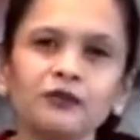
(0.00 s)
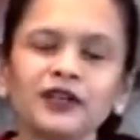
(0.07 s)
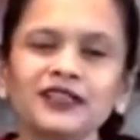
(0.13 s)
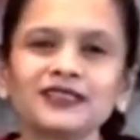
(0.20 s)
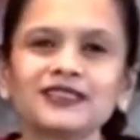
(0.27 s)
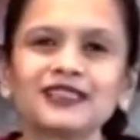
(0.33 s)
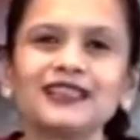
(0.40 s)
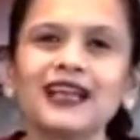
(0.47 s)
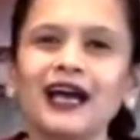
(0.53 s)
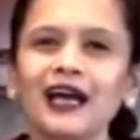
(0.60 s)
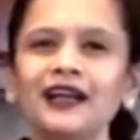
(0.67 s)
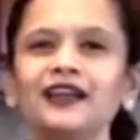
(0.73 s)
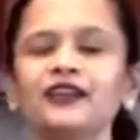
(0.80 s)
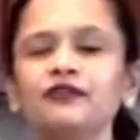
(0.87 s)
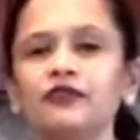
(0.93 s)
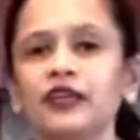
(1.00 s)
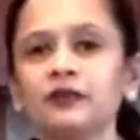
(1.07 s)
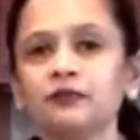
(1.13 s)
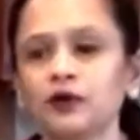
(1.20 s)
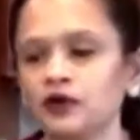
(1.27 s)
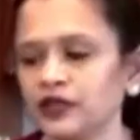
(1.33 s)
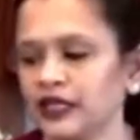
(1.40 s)
but it's gliadin wheat
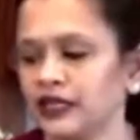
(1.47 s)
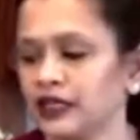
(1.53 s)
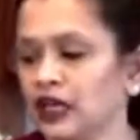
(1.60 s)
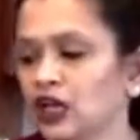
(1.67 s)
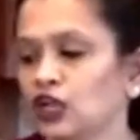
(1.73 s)
protein.